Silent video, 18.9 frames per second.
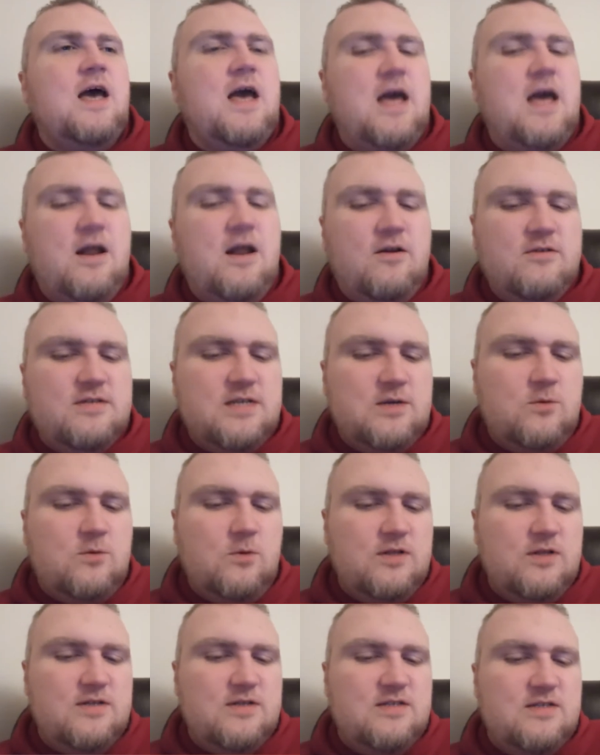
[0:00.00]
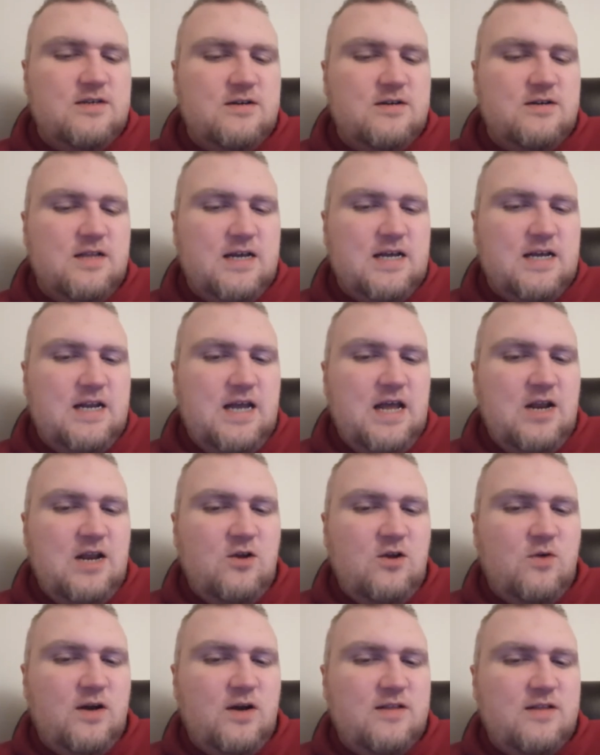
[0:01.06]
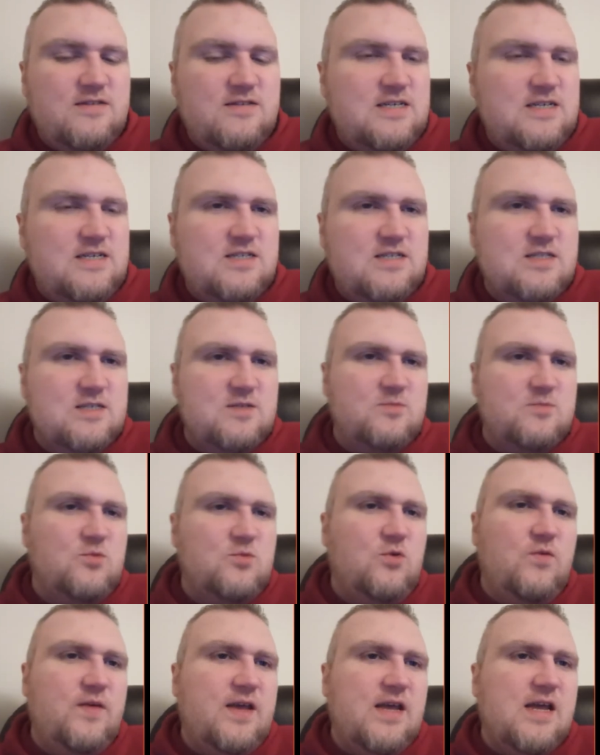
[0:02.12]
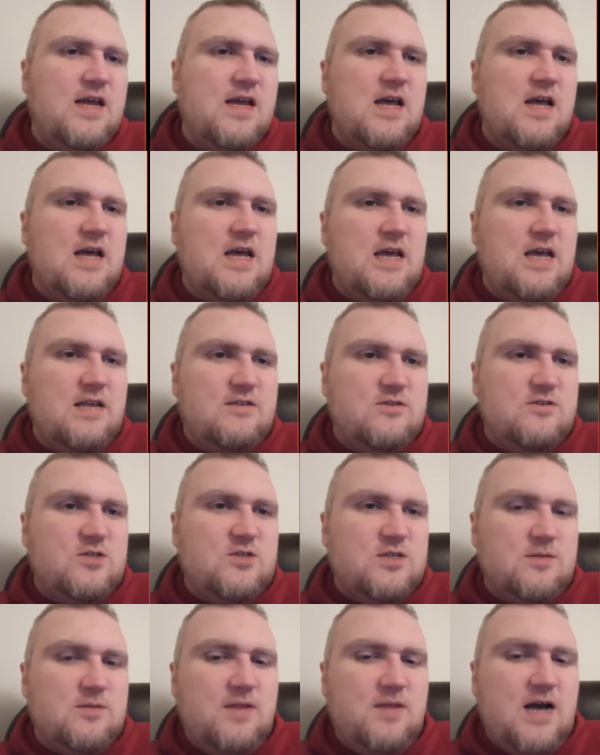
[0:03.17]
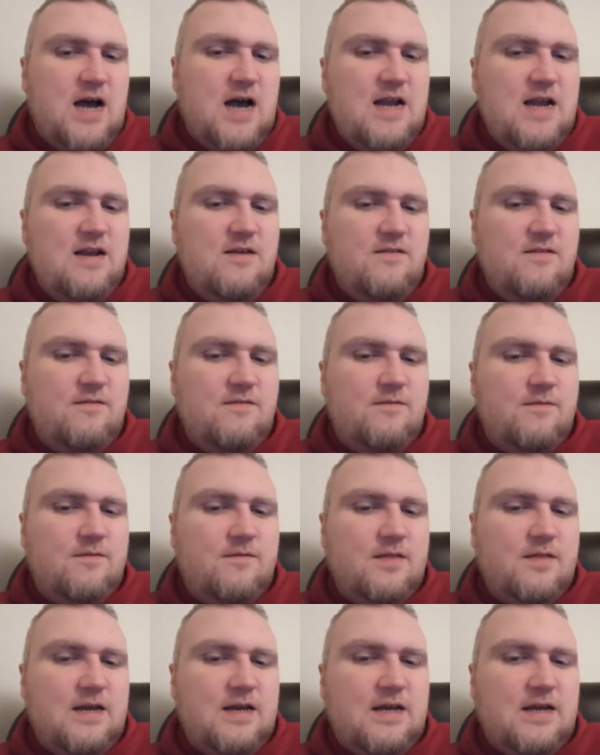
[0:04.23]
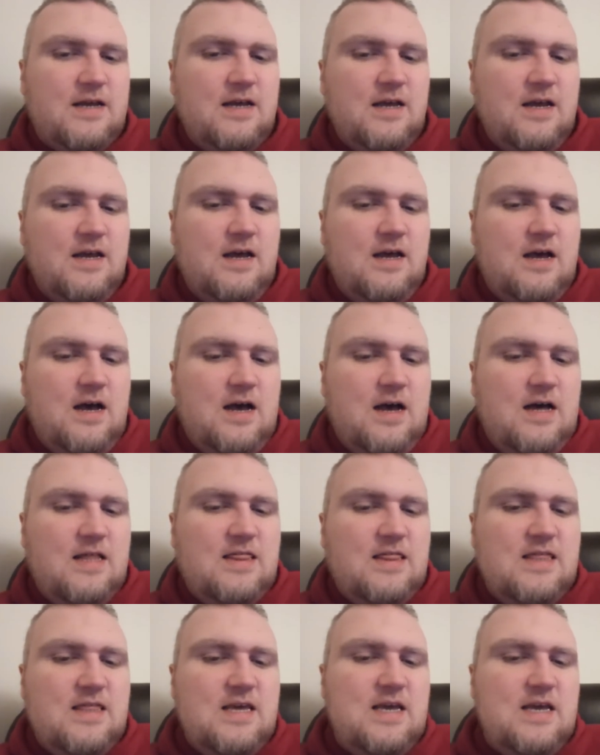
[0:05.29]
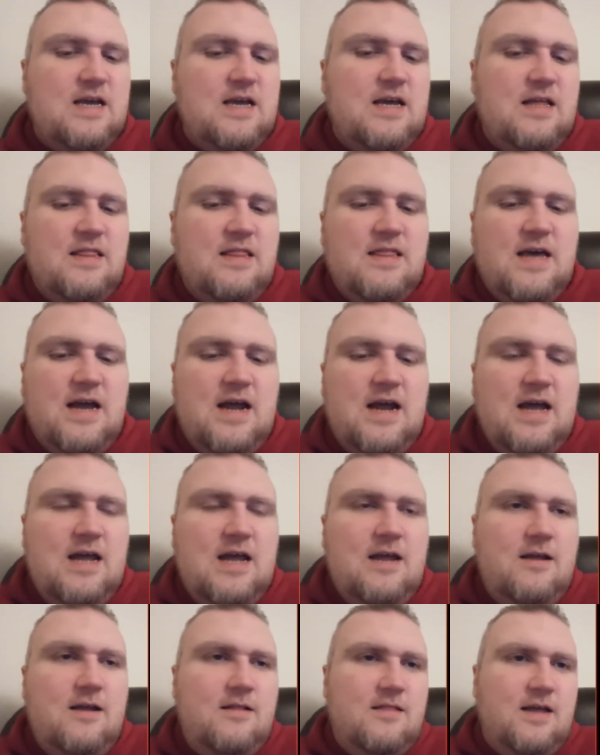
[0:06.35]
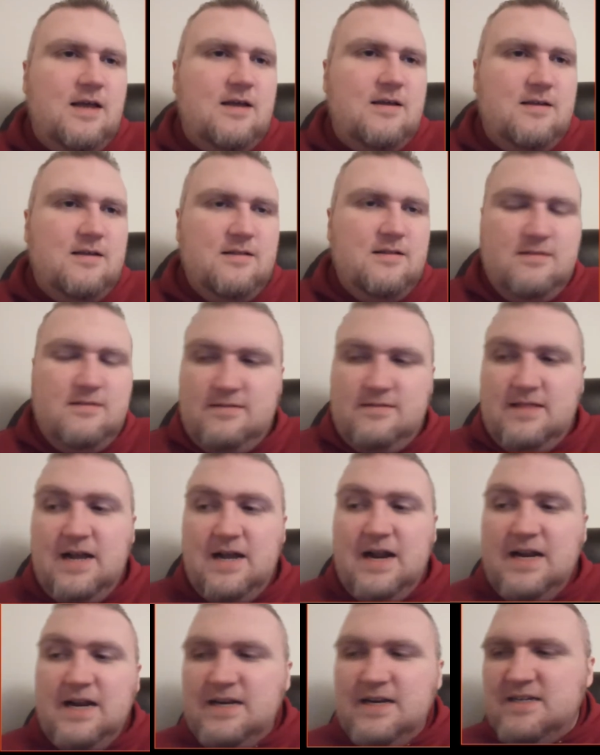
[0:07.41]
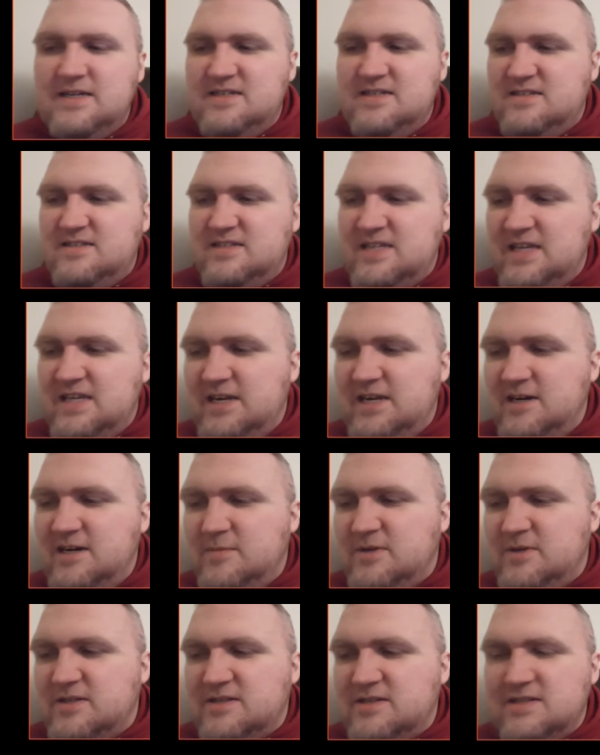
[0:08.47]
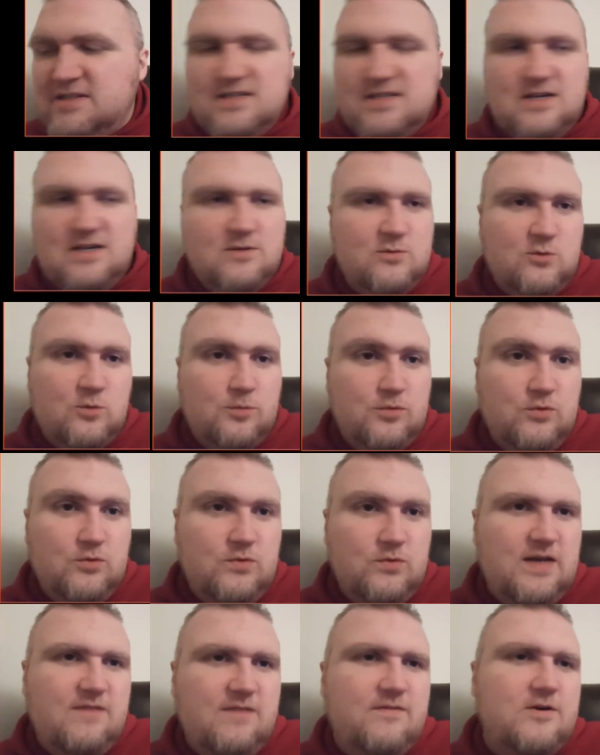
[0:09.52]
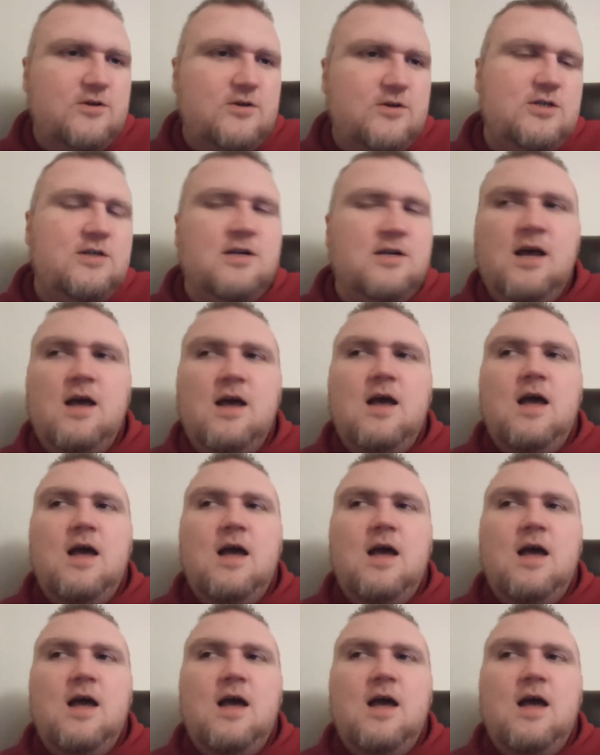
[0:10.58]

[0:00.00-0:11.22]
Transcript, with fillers: And I was like, well, is there like an end credit scene to this movie? Is there some kind of like a thing that I like that I didn't get to see here because I saw it through a bootleg version,